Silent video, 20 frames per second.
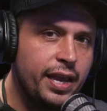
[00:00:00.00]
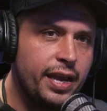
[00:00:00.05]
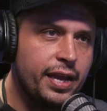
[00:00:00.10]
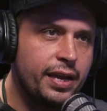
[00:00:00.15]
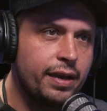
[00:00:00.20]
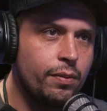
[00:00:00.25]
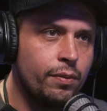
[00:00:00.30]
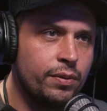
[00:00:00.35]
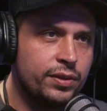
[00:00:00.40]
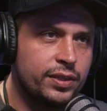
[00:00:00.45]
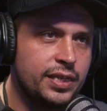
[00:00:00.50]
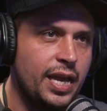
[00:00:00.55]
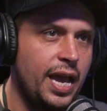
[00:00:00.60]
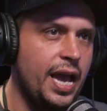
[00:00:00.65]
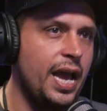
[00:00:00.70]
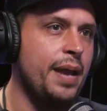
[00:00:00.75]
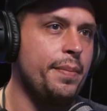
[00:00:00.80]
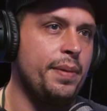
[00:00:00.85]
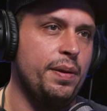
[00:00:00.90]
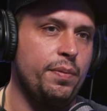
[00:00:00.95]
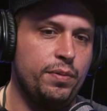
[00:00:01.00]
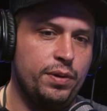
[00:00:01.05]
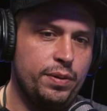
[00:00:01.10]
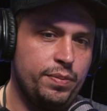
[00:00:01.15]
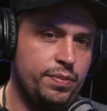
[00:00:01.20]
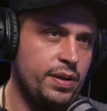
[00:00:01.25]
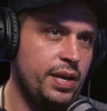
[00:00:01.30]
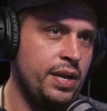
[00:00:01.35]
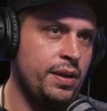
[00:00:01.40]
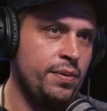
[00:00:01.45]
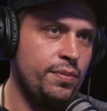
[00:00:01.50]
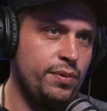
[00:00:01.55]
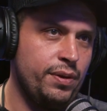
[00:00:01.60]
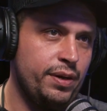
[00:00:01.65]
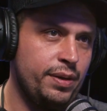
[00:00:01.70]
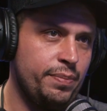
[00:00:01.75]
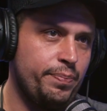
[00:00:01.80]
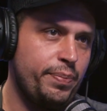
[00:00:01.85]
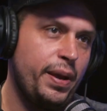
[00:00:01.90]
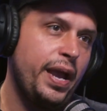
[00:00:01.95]
think with time it
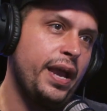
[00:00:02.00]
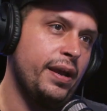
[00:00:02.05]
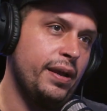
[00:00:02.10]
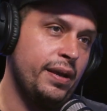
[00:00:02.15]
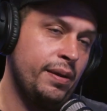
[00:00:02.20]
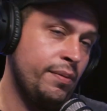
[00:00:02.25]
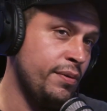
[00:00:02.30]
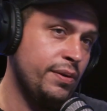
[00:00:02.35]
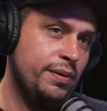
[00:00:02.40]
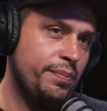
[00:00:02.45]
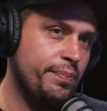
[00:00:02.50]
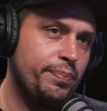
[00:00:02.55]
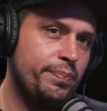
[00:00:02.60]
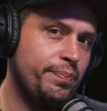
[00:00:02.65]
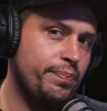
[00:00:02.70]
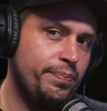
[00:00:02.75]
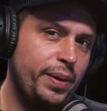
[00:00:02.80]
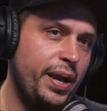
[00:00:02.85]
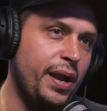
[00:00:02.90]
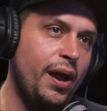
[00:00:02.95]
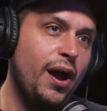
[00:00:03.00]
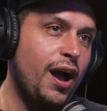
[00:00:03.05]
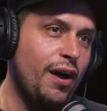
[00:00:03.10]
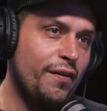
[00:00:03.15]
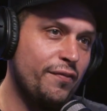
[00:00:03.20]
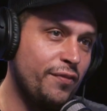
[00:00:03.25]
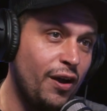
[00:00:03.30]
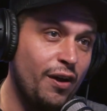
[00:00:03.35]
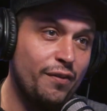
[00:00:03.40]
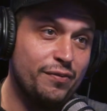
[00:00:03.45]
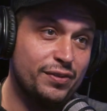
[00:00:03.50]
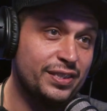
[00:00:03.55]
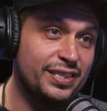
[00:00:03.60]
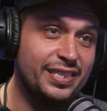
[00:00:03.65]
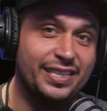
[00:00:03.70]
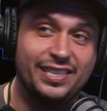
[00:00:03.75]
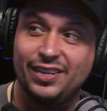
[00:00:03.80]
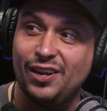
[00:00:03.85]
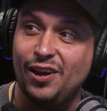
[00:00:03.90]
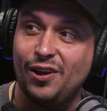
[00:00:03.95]
wouldn't pay off.
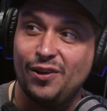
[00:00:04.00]
Obviously,